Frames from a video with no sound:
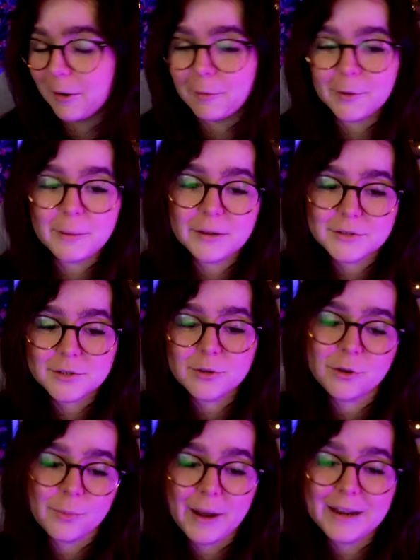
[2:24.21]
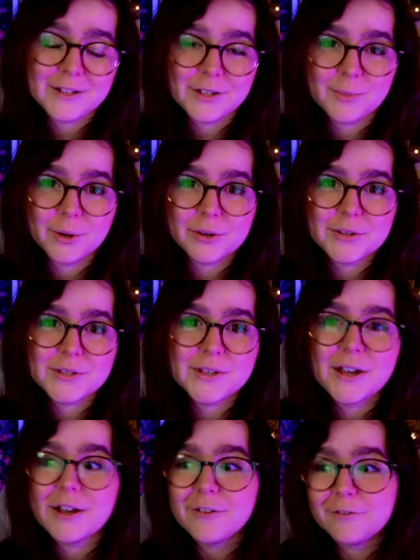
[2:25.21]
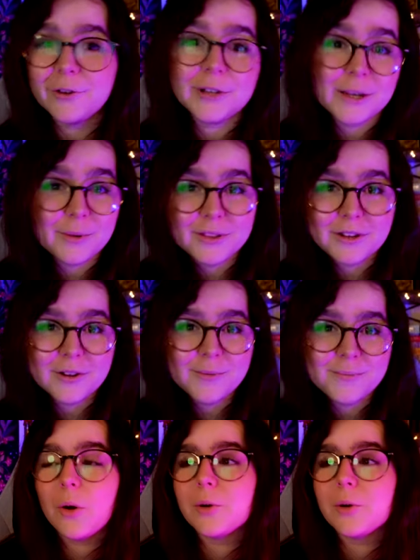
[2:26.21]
I want to be able to talk about each of the books fully with you.